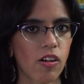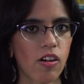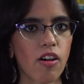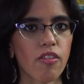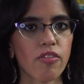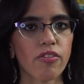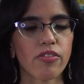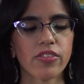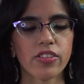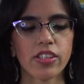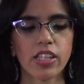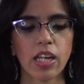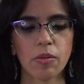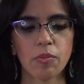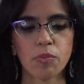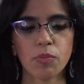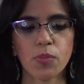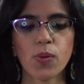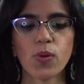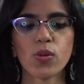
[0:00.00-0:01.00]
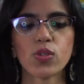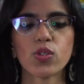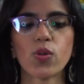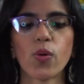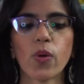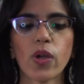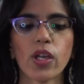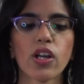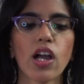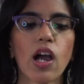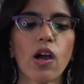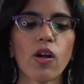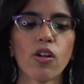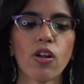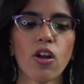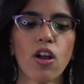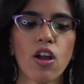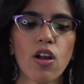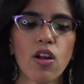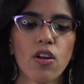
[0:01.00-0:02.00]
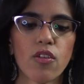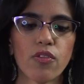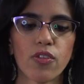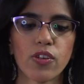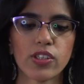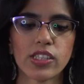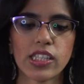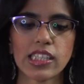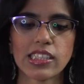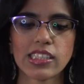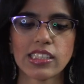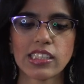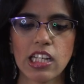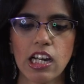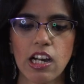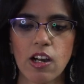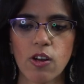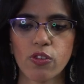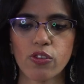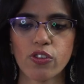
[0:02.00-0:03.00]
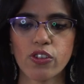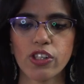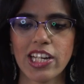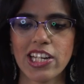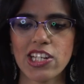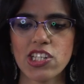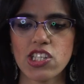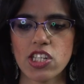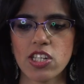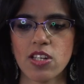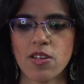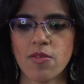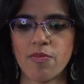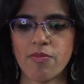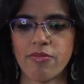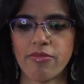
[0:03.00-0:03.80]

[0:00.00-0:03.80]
of them both going out for these outreach